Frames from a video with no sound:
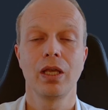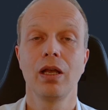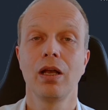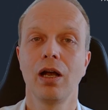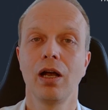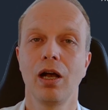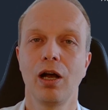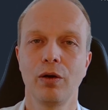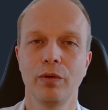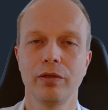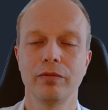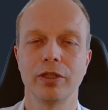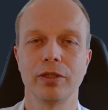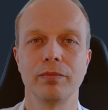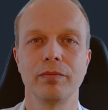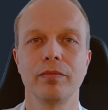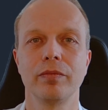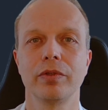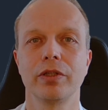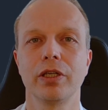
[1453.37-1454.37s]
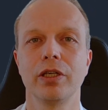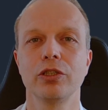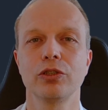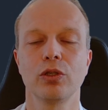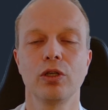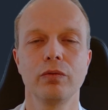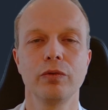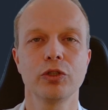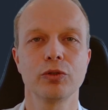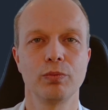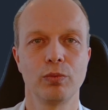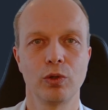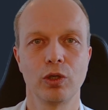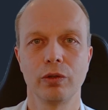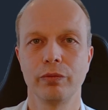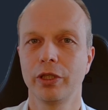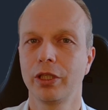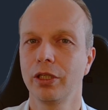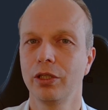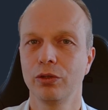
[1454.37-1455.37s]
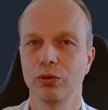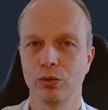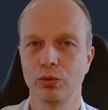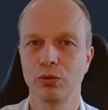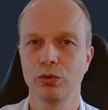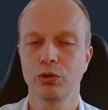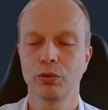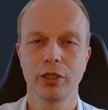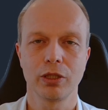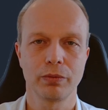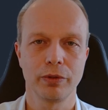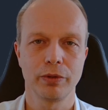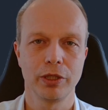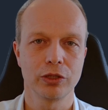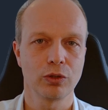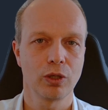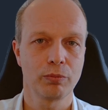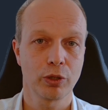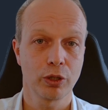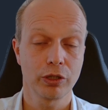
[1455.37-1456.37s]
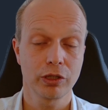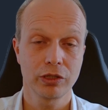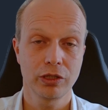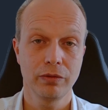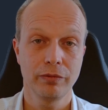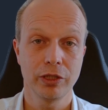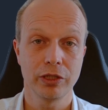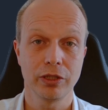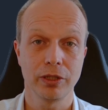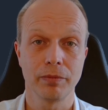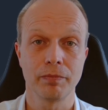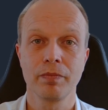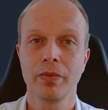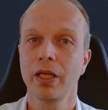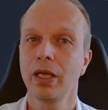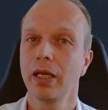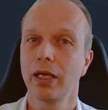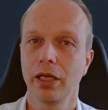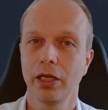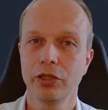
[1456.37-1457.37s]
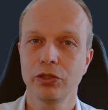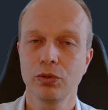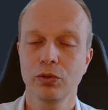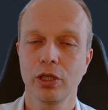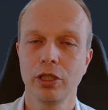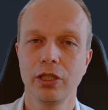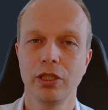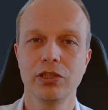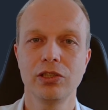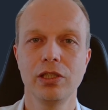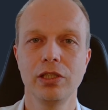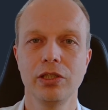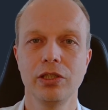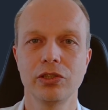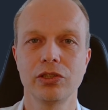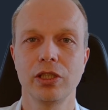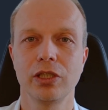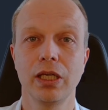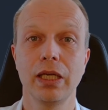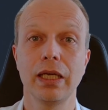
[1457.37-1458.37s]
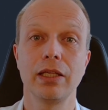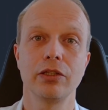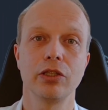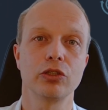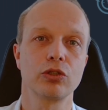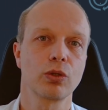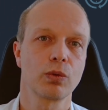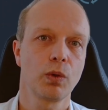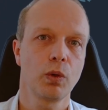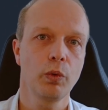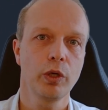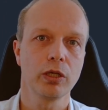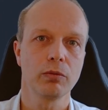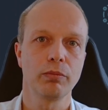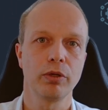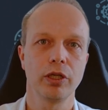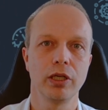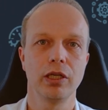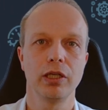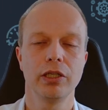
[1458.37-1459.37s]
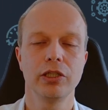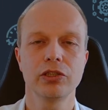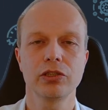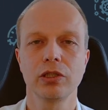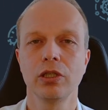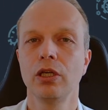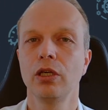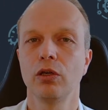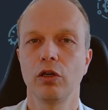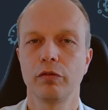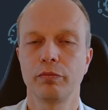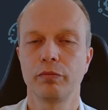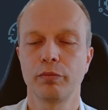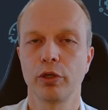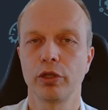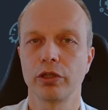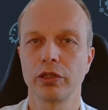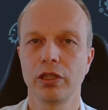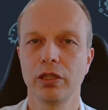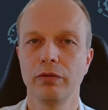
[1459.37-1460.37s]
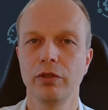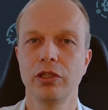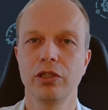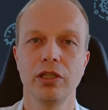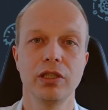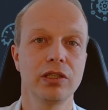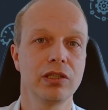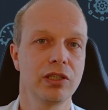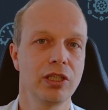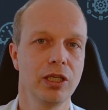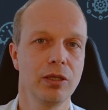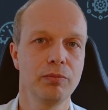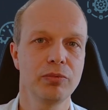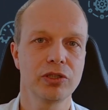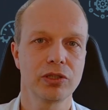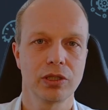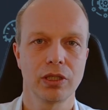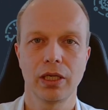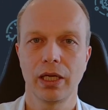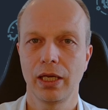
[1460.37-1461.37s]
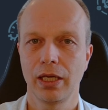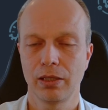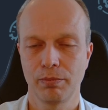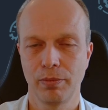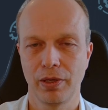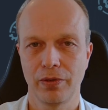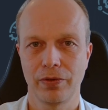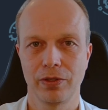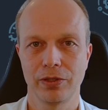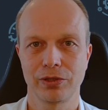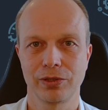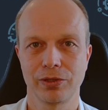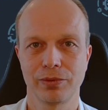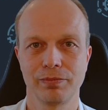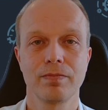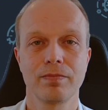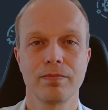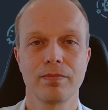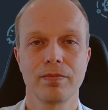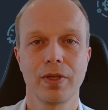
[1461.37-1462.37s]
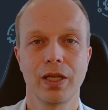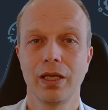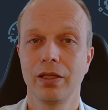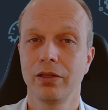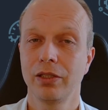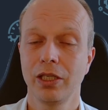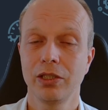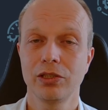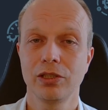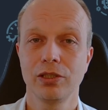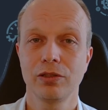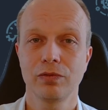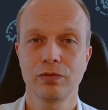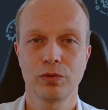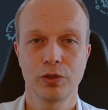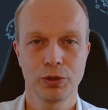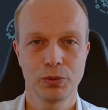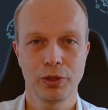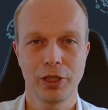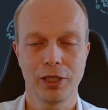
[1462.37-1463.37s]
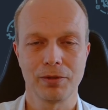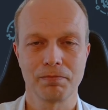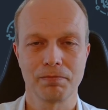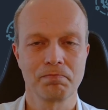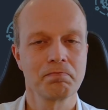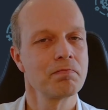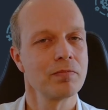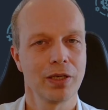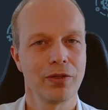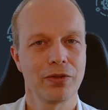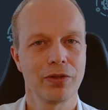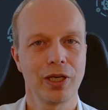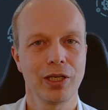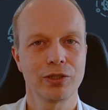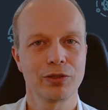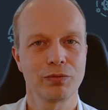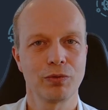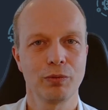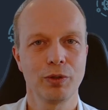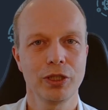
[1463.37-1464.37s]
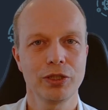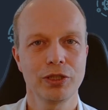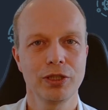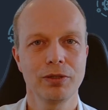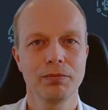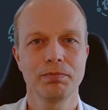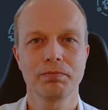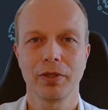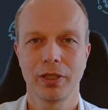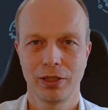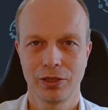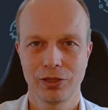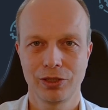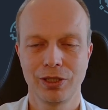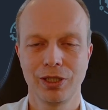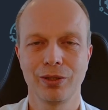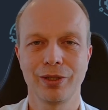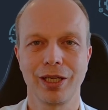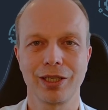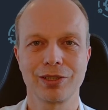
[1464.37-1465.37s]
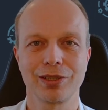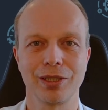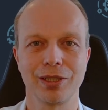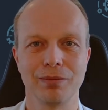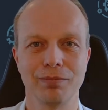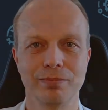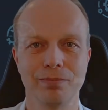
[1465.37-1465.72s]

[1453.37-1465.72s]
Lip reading: However, there is always more we can do to increase our productivity, as you can easily see in this growing playlist of productivity tips and methods. And that's it for today. Thanks for watching and see you next time.